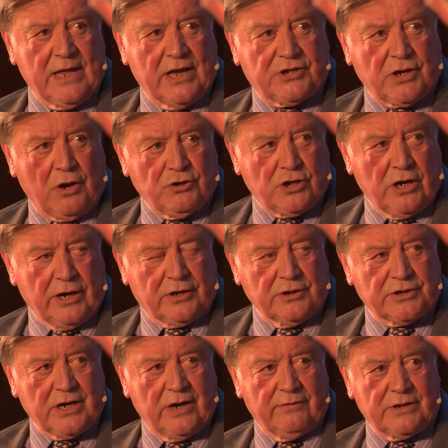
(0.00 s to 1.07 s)
They're socially
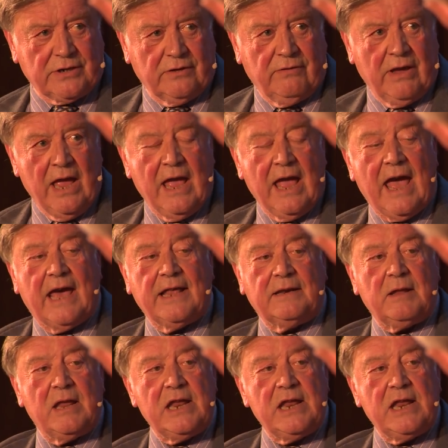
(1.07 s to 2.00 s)
conservative, and